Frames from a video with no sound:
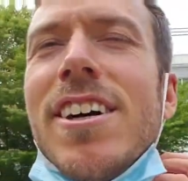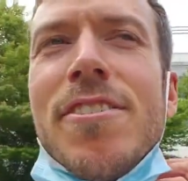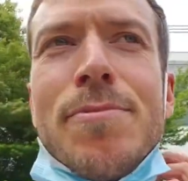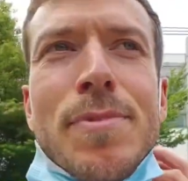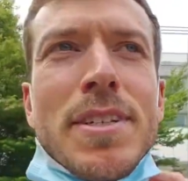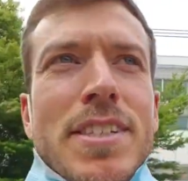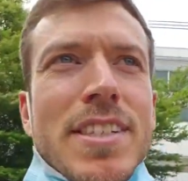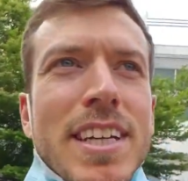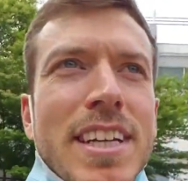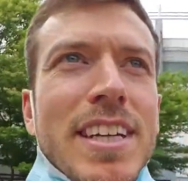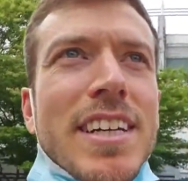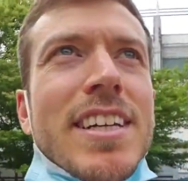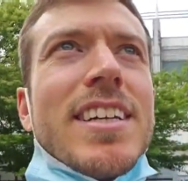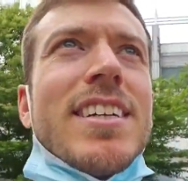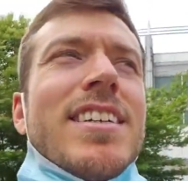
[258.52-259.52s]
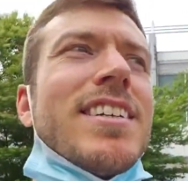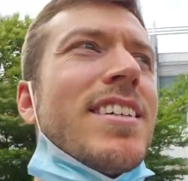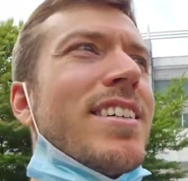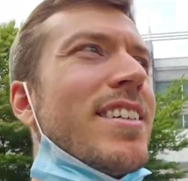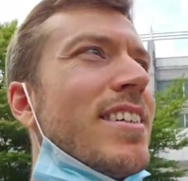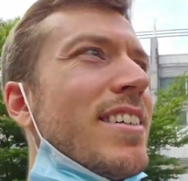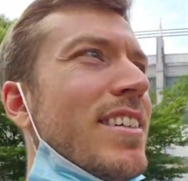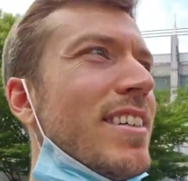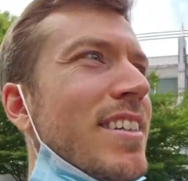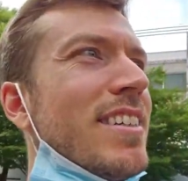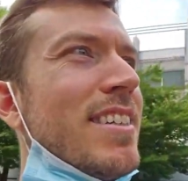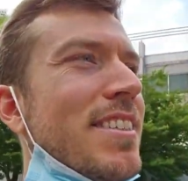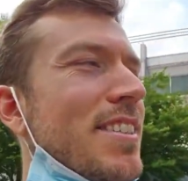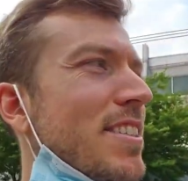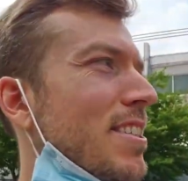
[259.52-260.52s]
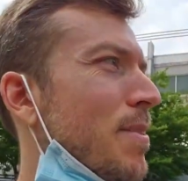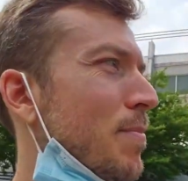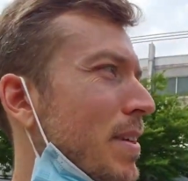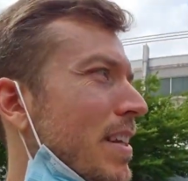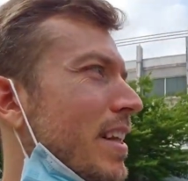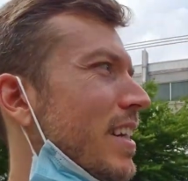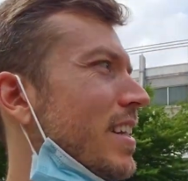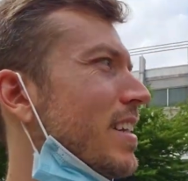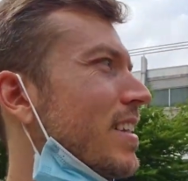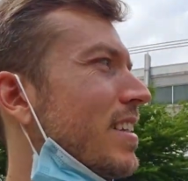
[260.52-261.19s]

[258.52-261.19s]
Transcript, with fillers: of me saying something like,